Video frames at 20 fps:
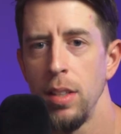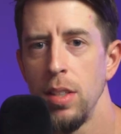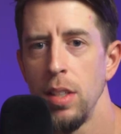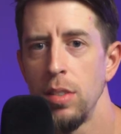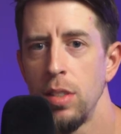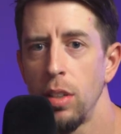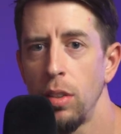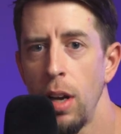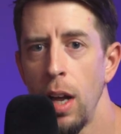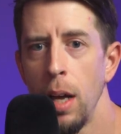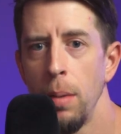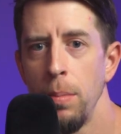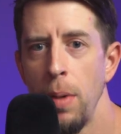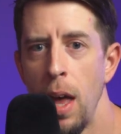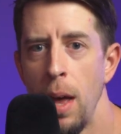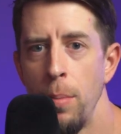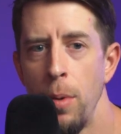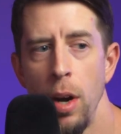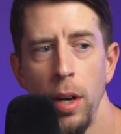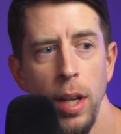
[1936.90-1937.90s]
it's Instagram,
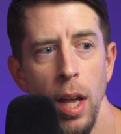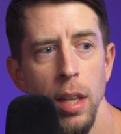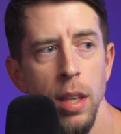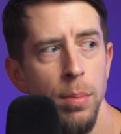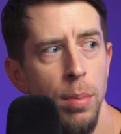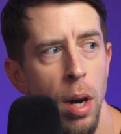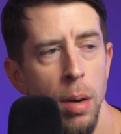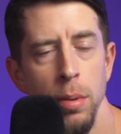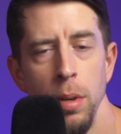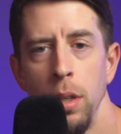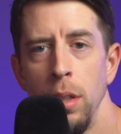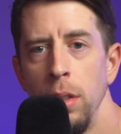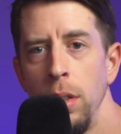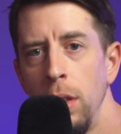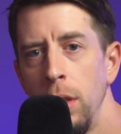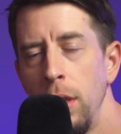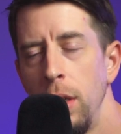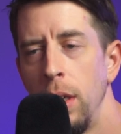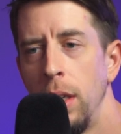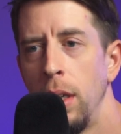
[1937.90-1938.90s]
MRK the Barber
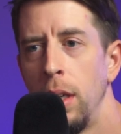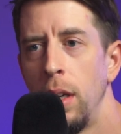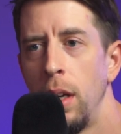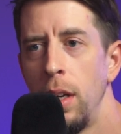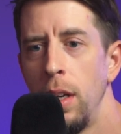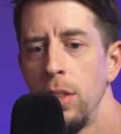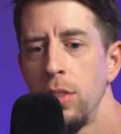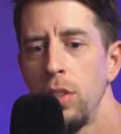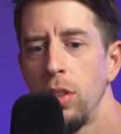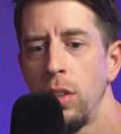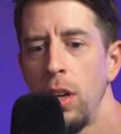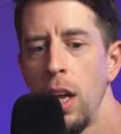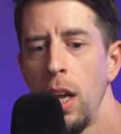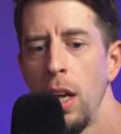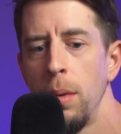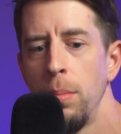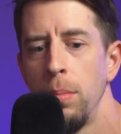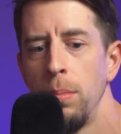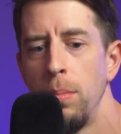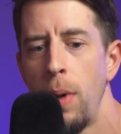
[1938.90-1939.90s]
on
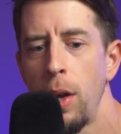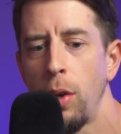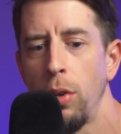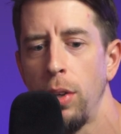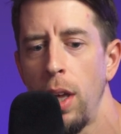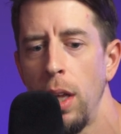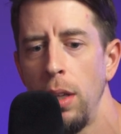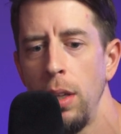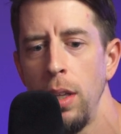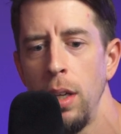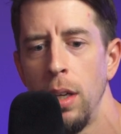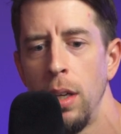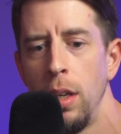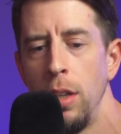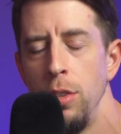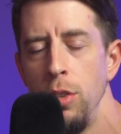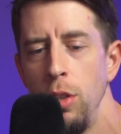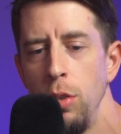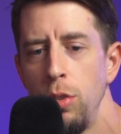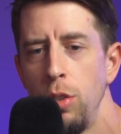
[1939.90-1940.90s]
Instagram, Michael Kelley
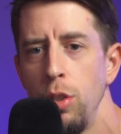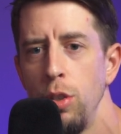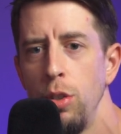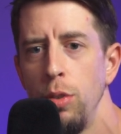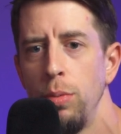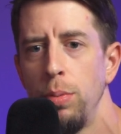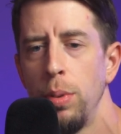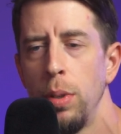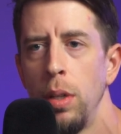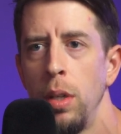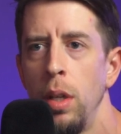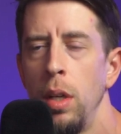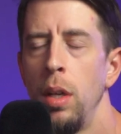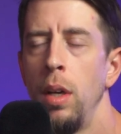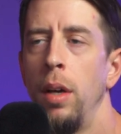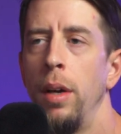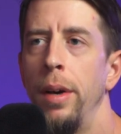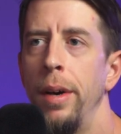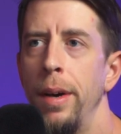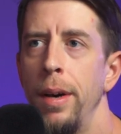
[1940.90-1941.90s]
on YouTube,
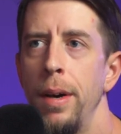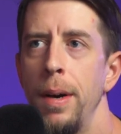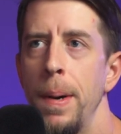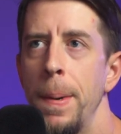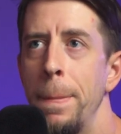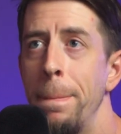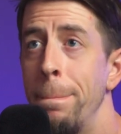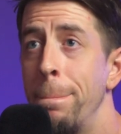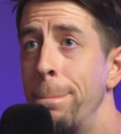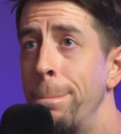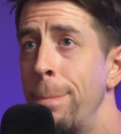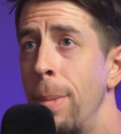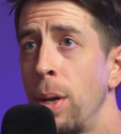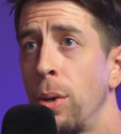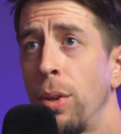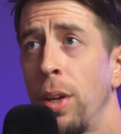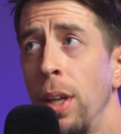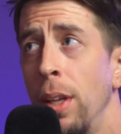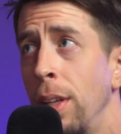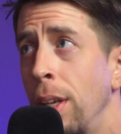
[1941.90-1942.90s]

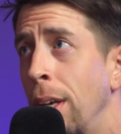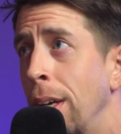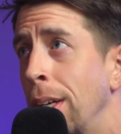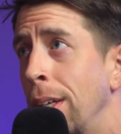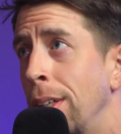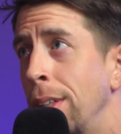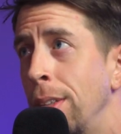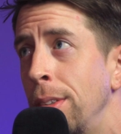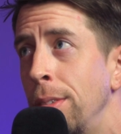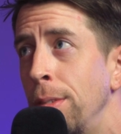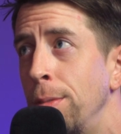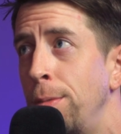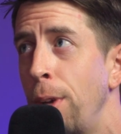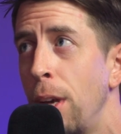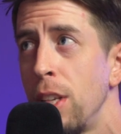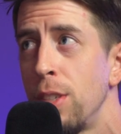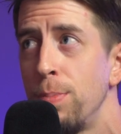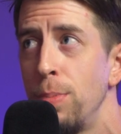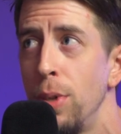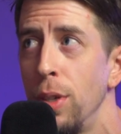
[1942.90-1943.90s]
Michael Kelley on
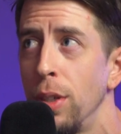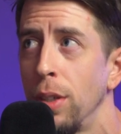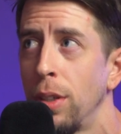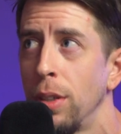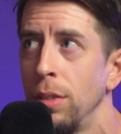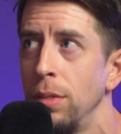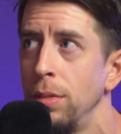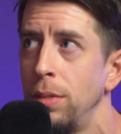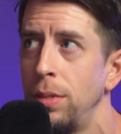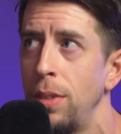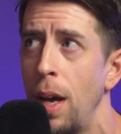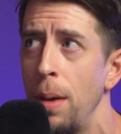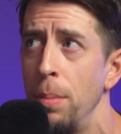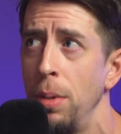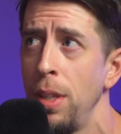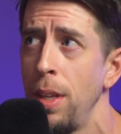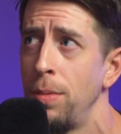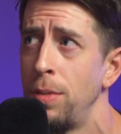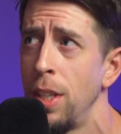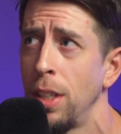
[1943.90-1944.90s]
Facebook. I
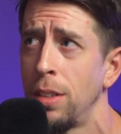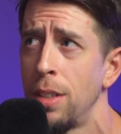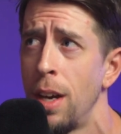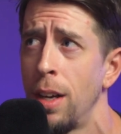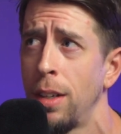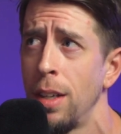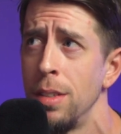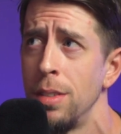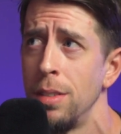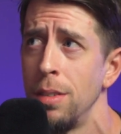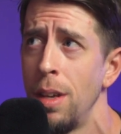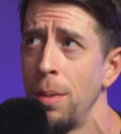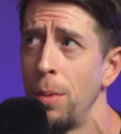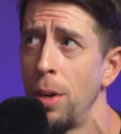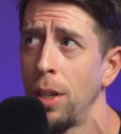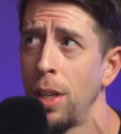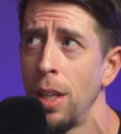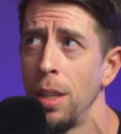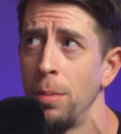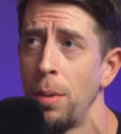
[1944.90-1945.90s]
believe TikTok is
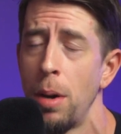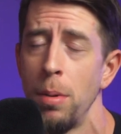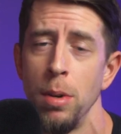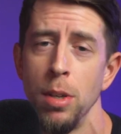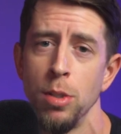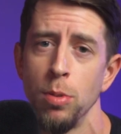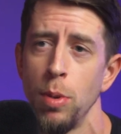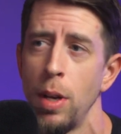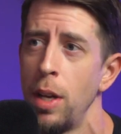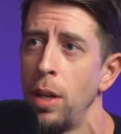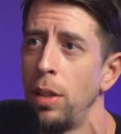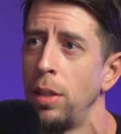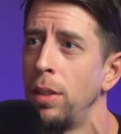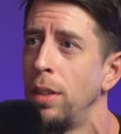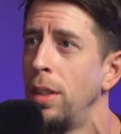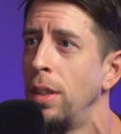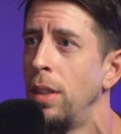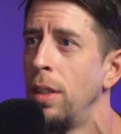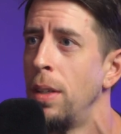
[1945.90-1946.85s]
MRK the Barber as well.